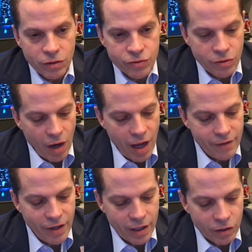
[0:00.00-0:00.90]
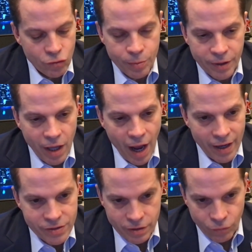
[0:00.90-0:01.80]
So I've got a group of
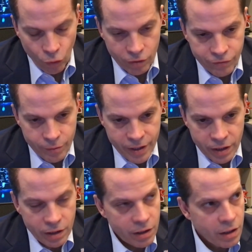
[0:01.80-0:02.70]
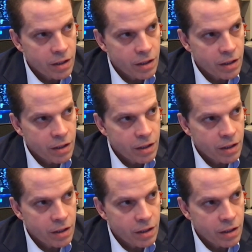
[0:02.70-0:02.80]
guys that have worked for me,